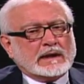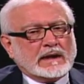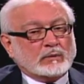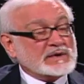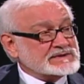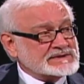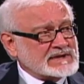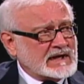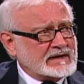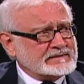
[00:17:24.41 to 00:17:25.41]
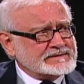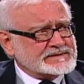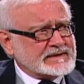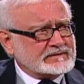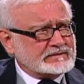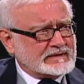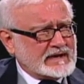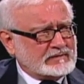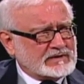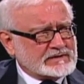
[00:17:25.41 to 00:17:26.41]
It wasn't science that
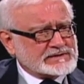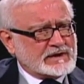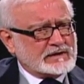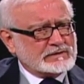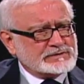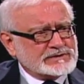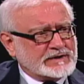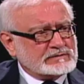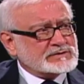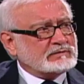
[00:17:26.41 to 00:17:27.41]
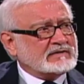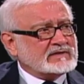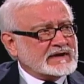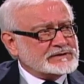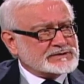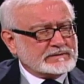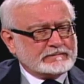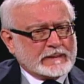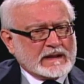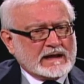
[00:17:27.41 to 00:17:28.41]
came to this conclusion, it was a
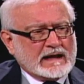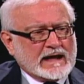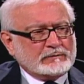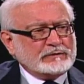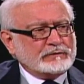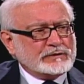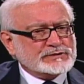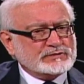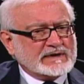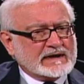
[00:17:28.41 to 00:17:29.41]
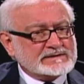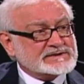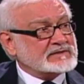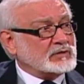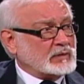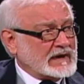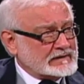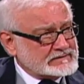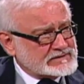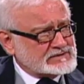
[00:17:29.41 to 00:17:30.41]
revelation. I refer to it as civil
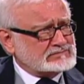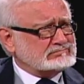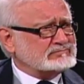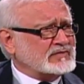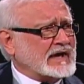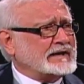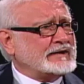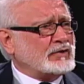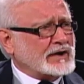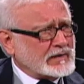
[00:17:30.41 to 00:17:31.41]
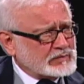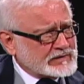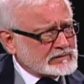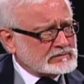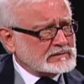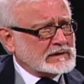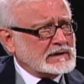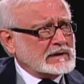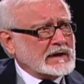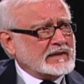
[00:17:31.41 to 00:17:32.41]
rights finally caught up with them.
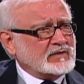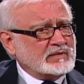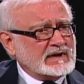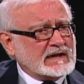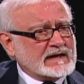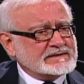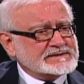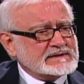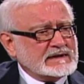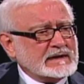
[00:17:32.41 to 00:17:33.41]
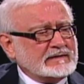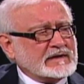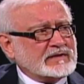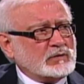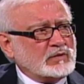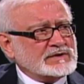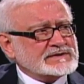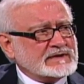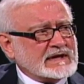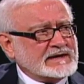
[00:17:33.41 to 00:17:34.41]
And they realized that they weren't
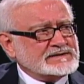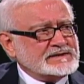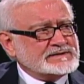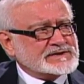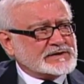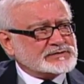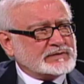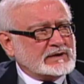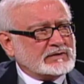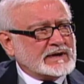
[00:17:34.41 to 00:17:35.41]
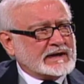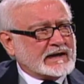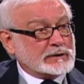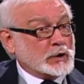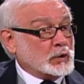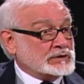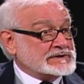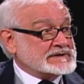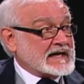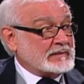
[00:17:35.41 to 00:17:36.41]
in the 19th century looking at
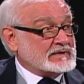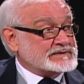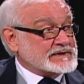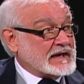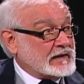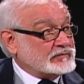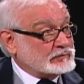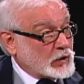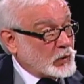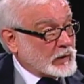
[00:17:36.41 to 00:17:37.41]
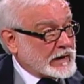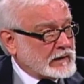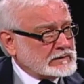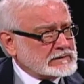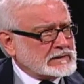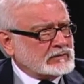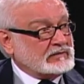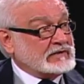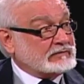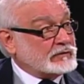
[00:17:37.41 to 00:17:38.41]
golden tablets that came from nowhere,
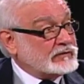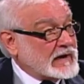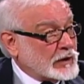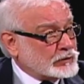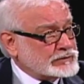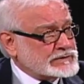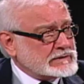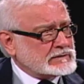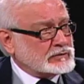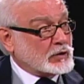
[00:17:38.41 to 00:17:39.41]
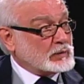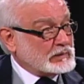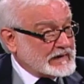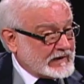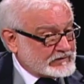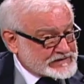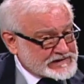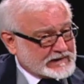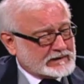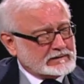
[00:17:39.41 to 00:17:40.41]
we've never found, nor will we ever
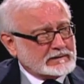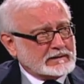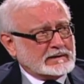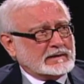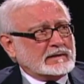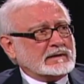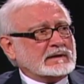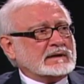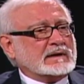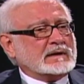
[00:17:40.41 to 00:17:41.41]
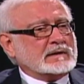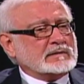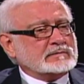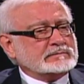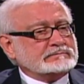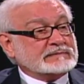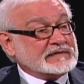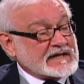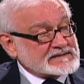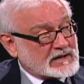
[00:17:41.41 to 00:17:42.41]
see. But
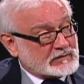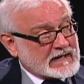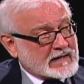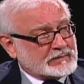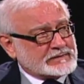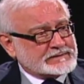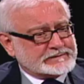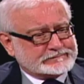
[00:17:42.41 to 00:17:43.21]
that's how it happened.